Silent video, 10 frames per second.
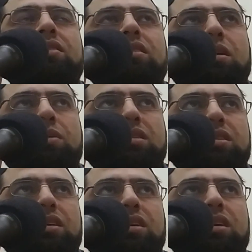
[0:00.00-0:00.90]
the
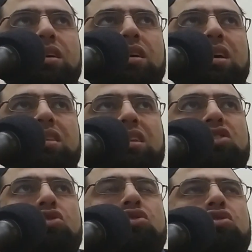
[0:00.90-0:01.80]
body,
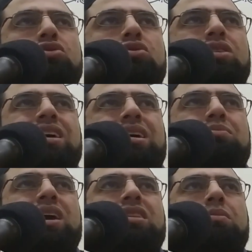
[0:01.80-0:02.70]
that used to
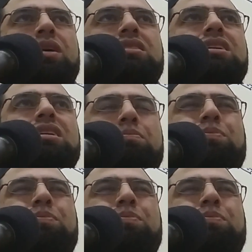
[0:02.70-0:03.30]
make the body